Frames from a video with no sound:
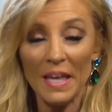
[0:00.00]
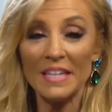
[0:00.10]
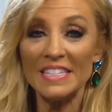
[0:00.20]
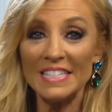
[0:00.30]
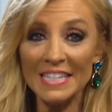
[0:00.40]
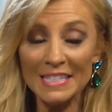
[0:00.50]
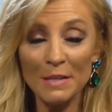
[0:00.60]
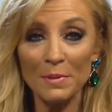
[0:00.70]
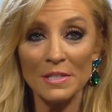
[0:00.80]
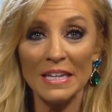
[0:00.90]

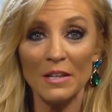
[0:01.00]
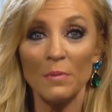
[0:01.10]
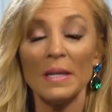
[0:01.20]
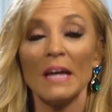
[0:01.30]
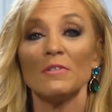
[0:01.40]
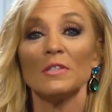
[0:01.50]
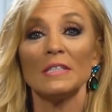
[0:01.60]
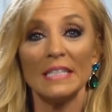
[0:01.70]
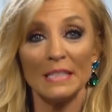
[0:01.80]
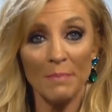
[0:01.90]
60% quit after
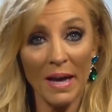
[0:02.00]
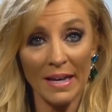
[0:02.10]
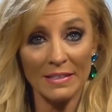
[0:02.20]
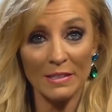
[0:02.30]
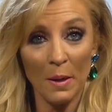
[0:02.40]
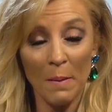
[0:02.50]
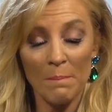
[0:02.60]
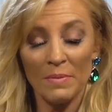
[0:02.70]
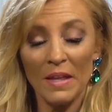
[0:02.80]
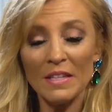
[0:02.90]
6 months.
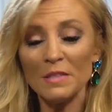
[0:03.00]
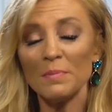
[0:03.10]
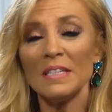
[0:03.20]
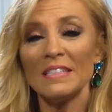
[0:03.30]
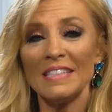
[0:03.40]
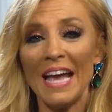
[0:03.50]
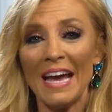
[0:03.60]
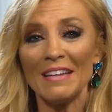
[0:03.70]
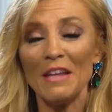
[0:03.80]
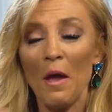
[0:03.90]
Now this one is
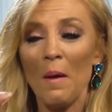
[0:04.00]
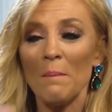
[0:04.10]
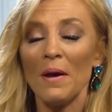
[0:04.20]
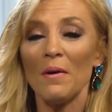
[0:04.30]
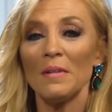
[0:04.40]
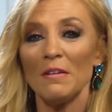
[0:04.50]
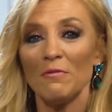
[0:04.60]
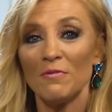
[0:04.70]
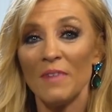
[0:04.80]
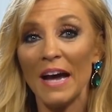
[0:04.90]
sad, but only
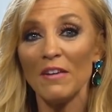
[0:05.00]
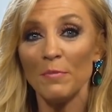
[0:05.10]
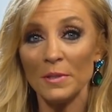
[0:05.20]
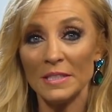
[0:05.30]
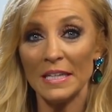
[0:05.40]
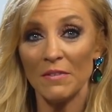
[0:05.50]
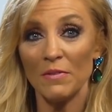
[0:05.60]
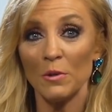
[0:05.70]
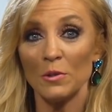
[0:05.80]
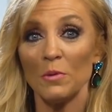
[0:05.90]
5% of
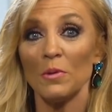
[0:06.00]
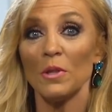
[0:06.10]
those who